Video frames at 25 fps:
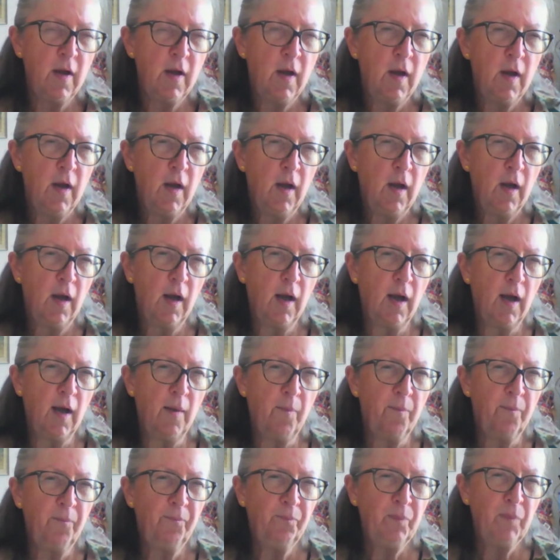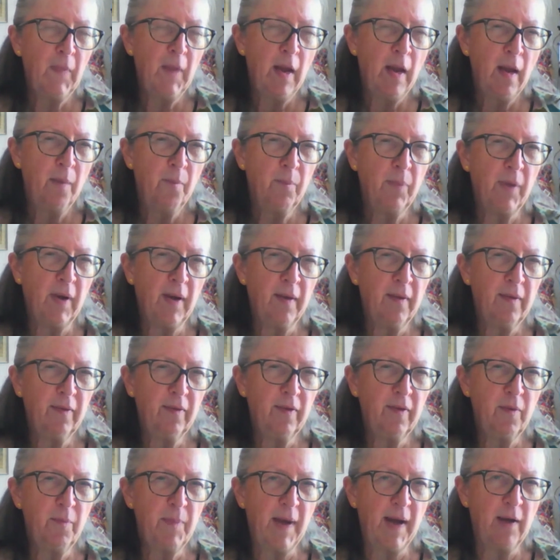But the
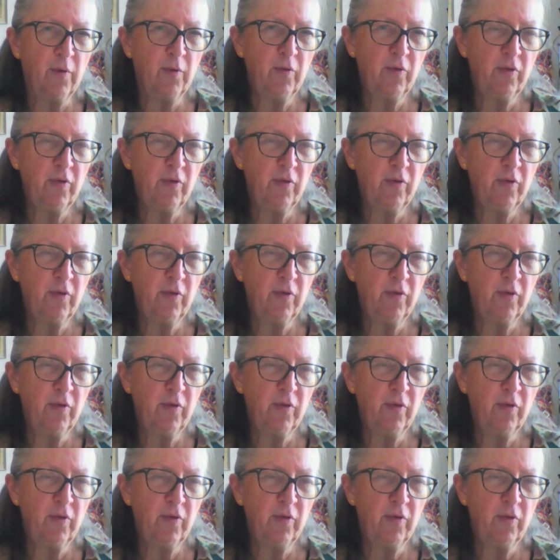boundary